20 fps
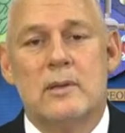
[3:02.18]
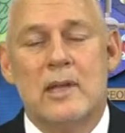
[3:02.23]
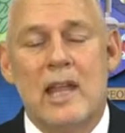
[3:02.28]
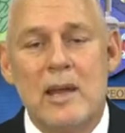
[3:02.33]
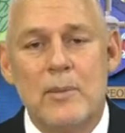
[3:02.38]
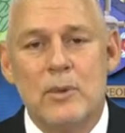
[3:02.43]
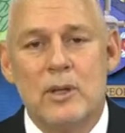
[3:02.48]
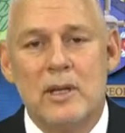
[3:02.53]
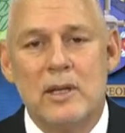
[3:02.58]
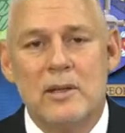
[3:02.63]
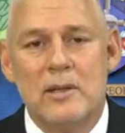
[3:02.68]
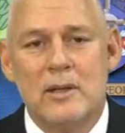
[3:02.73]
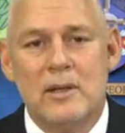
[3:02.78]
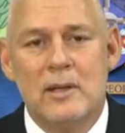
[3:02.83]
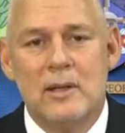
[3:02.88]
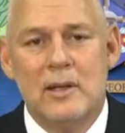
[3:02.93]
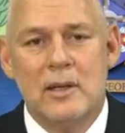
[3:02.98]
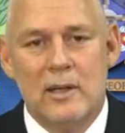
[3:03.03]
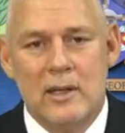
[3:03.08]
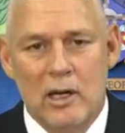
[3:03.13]
namely
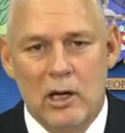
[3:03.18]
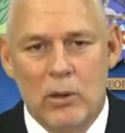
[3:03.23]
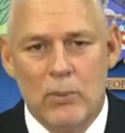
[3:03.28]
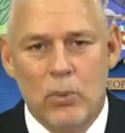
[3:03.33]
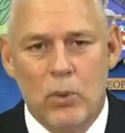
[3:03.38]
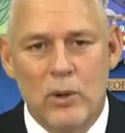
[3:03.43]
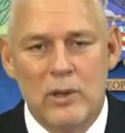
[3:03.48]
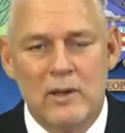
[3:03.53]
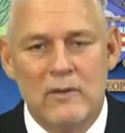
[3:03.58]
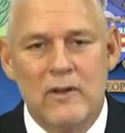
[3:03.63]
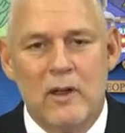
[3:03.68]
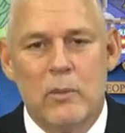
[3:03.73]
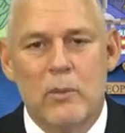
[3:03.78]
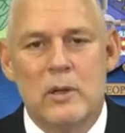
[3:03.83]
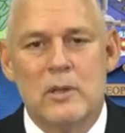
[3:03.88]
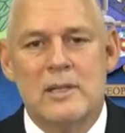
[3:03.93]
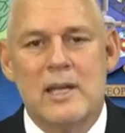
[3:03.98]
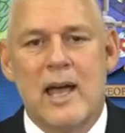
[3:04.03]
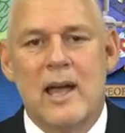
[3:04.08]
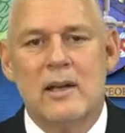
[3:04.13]
the airport
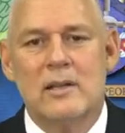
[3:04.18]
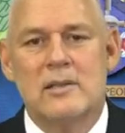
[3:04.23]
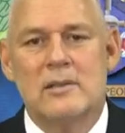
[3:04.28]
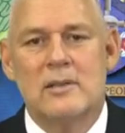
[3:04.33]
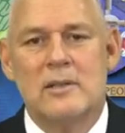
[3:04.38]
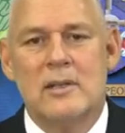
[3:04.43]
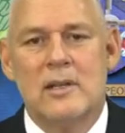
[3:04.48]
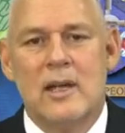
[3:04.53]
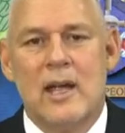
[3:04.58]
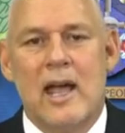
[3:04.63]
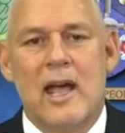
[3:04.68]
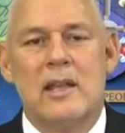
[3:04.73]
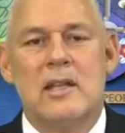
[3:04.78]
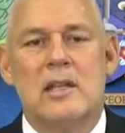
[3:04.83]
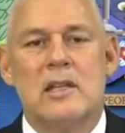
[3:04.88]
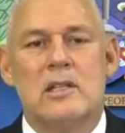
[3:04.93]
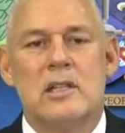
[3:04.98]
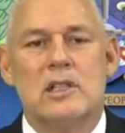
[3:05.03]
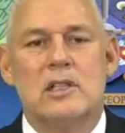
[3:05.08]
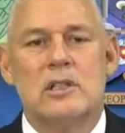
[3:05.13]
development tax and
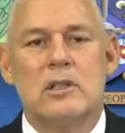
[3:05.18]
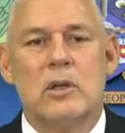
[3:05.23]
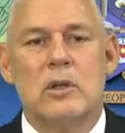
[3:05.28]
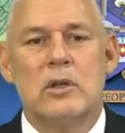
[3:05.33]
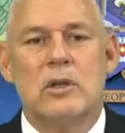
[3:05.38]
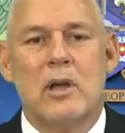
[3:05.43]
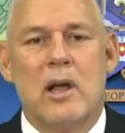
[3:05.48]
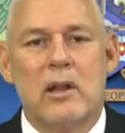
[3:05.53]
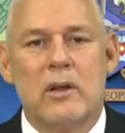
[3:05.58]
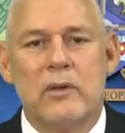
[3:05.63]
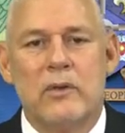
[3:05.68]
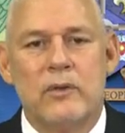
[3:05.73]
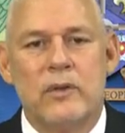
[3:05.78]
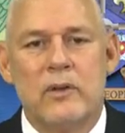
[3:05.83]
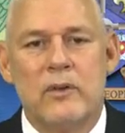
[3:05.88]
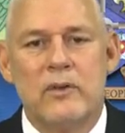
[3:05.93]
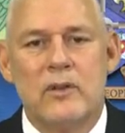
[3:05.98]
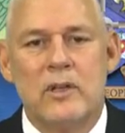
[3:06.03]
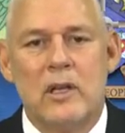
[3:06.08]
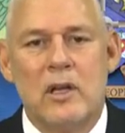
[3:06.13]
the additional
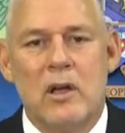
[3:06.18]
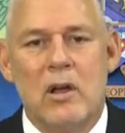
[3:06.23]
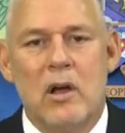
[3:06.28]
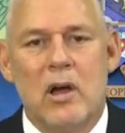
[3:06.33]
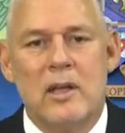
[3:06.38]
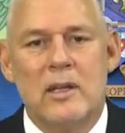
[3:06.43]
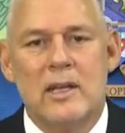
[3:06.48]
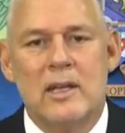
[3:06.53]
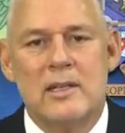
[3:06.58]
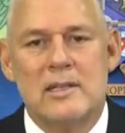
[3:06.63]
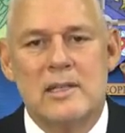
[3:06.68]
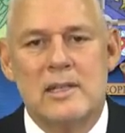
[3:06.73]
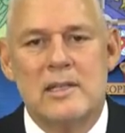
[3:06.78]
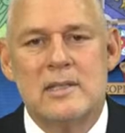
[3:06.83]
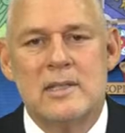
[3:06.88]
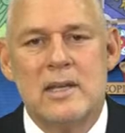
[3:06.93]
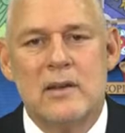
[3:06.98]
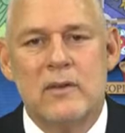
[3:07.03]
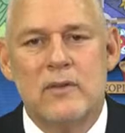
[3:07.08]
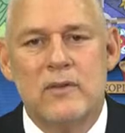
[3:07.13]
$1.50 on the
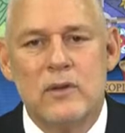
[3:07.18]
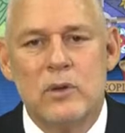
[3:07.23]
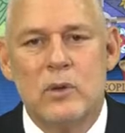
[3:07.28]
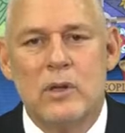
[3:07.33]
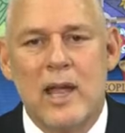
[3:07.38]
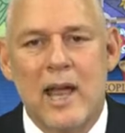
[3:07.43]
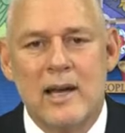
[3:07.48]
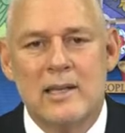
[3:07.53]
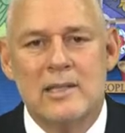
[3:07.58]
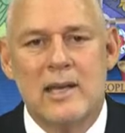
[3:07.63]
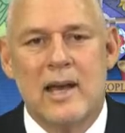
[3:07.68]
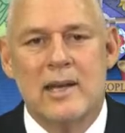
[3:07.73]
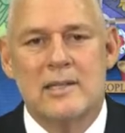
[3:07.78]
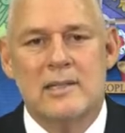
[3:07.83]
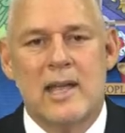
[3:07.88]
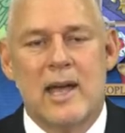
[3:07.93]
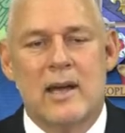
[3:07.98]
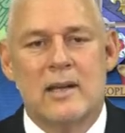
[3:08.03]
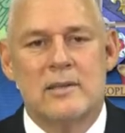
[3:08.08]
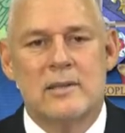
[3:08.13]
existing fuel excise
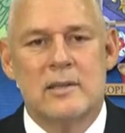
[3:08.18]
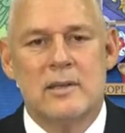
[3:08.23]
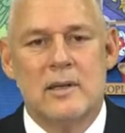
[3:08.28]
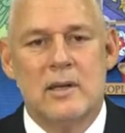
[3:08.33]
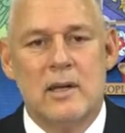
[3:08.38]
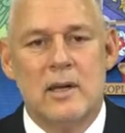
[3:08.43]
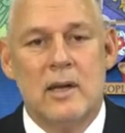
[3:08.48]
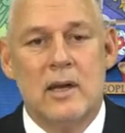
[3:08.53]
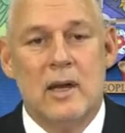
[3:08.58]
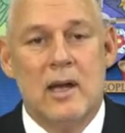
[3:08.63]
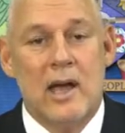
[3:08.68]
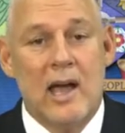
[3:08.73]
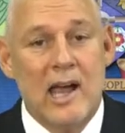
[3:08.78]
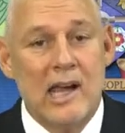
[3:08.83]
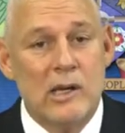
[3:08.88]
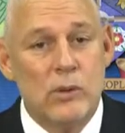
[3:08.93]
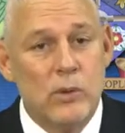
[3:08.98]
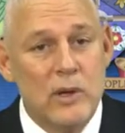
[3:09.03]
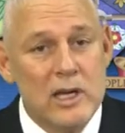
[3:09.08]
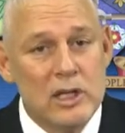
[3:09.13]
tax.
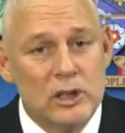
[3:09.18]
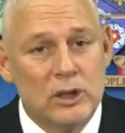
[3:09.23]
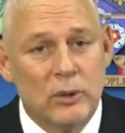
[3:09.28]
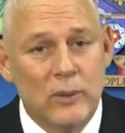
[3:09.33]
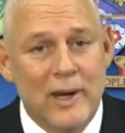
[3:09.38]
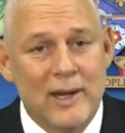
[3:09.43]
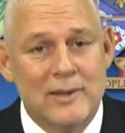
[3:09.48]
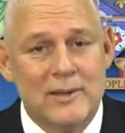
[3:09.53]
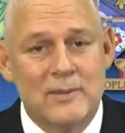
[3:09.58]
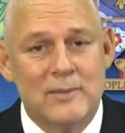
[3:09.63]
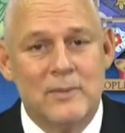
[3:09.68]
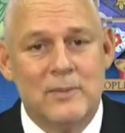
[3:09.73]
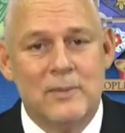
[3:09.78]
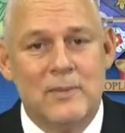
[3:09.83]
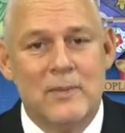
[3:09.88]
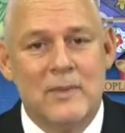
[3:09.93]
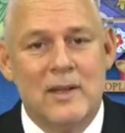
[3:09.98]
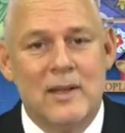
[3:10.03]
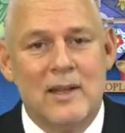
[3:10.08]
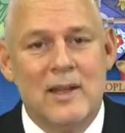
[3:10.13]
I reiterate,
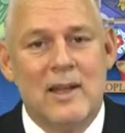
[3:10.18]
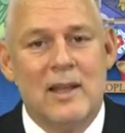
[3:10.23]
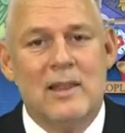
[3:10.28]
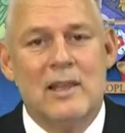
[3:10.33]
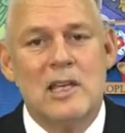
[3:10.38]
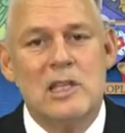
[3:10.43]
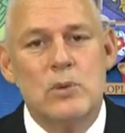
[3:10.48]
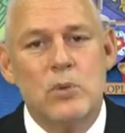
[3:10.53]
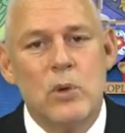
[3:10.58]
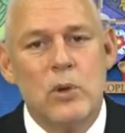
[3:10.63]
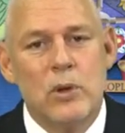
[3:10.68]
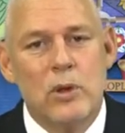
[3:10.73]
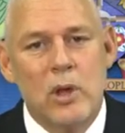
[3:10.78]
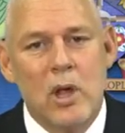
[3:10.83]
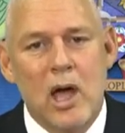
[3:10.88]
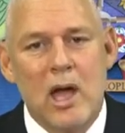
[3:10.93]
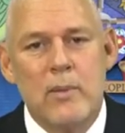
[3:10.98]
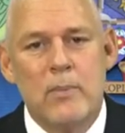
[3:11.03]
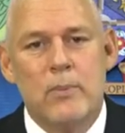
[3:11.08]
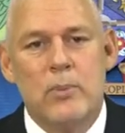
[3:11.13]
this will
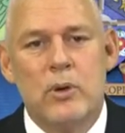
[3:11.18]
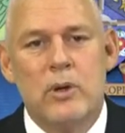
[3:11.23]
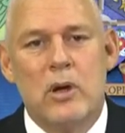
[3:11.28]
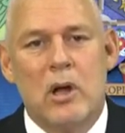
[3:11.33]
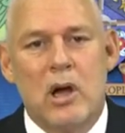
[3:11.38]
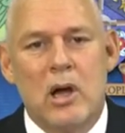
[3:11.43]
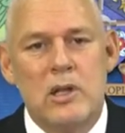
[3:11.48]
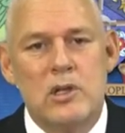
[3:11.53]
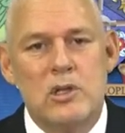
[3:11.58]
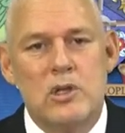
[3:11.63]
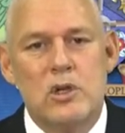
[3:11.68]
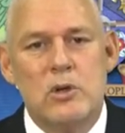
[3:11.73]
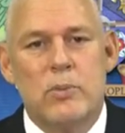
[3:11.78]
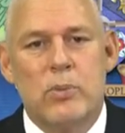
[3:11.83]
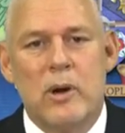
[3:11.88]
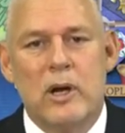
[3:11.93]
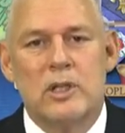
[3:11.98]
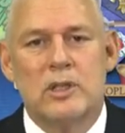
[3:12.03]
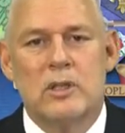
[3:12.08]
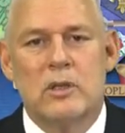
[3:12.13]
not put undue
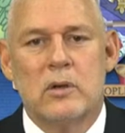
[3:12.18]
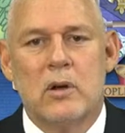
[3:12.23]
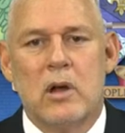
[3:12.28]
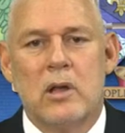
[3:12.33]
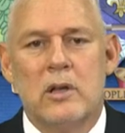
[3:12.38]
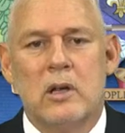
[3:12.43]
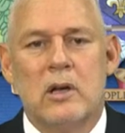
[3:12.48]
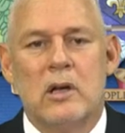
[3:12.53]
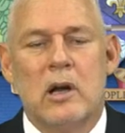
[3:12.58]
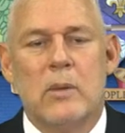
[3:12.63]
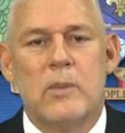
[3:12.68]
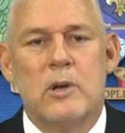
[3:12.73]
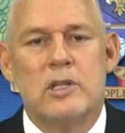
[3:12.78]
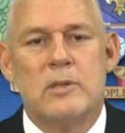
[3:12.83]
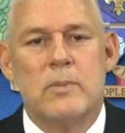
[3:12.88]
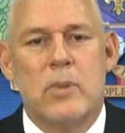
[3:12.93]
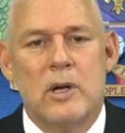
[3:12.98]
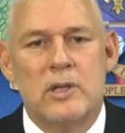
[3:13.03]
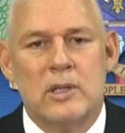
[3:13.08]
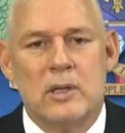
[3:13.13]
pressure on the government's
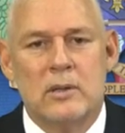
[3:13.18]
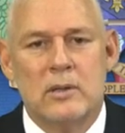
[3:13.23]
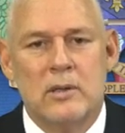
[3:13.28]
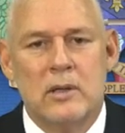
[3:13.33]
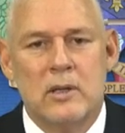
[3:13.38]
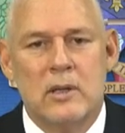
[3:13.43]
budget,